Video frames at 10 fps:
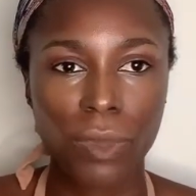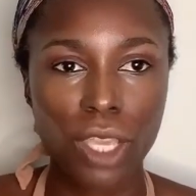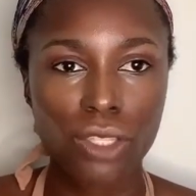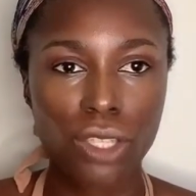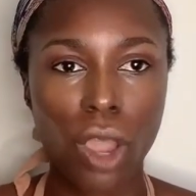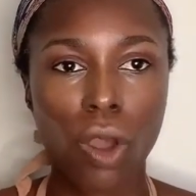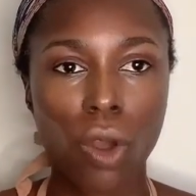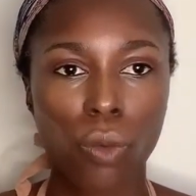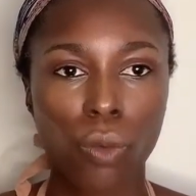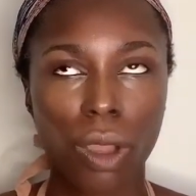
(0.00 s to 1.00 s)

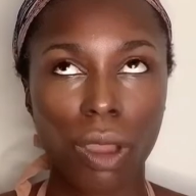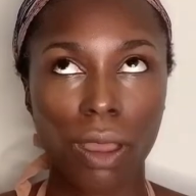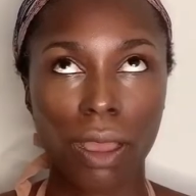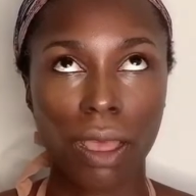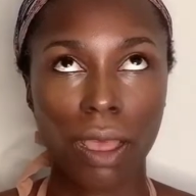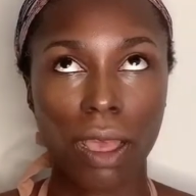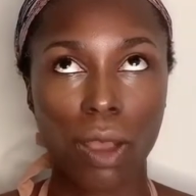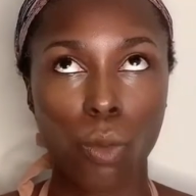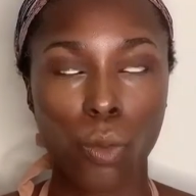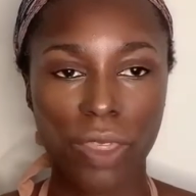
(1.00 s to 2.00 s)
So
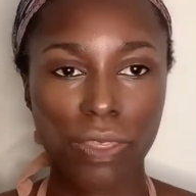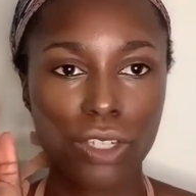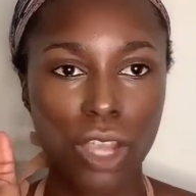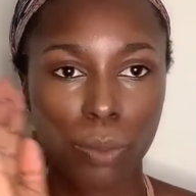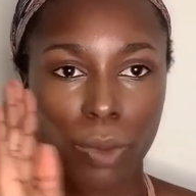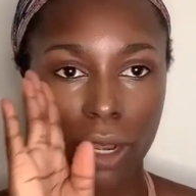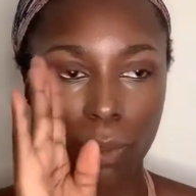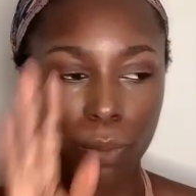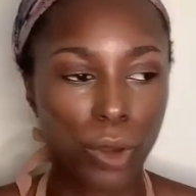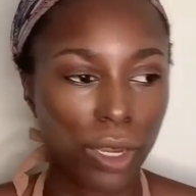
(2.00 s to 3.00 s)
with the dark brown, I
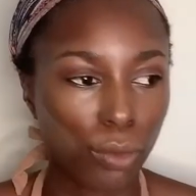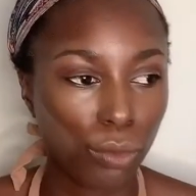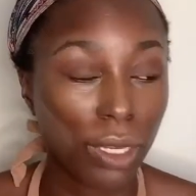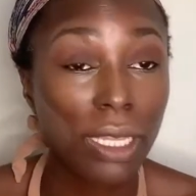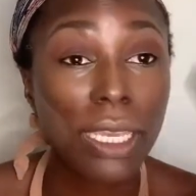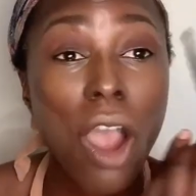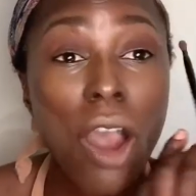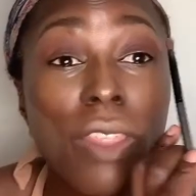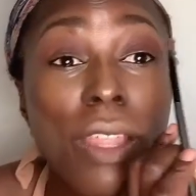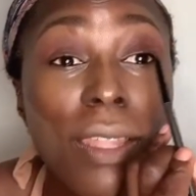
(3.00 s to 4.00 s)
put it really
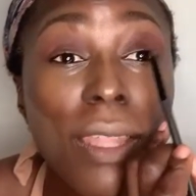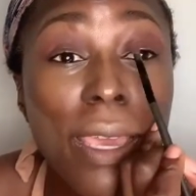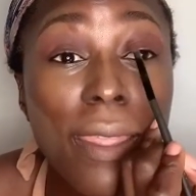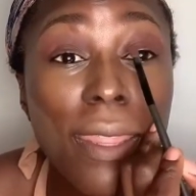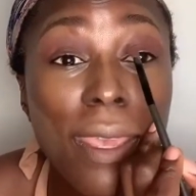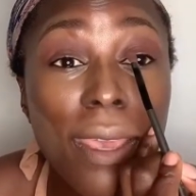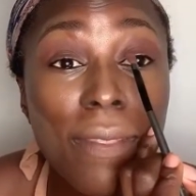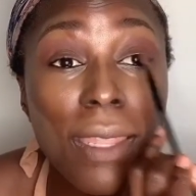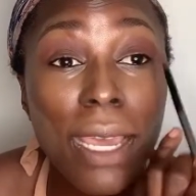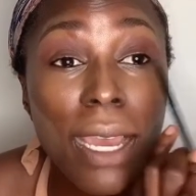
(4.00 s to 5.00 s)
on the lid,
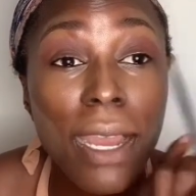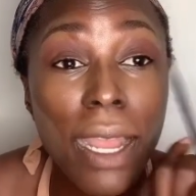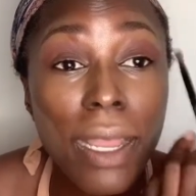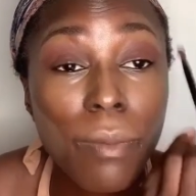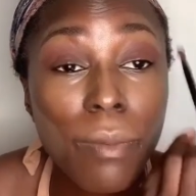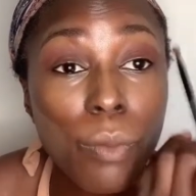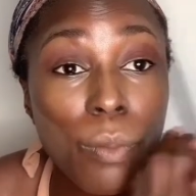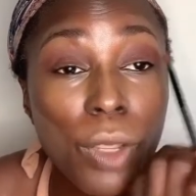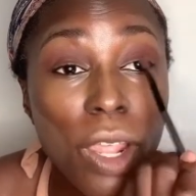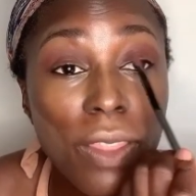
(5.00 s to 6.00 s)
and then I
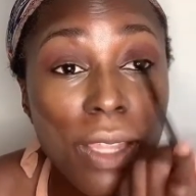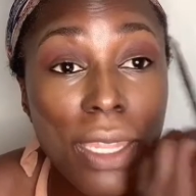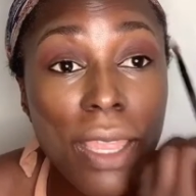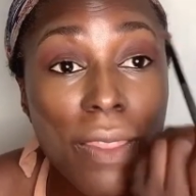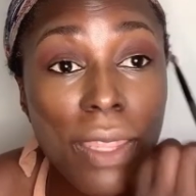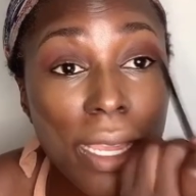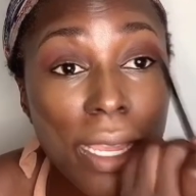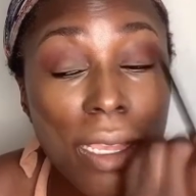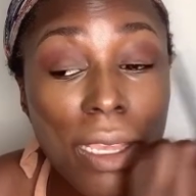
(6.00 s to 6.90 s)
put it on the lid, and then I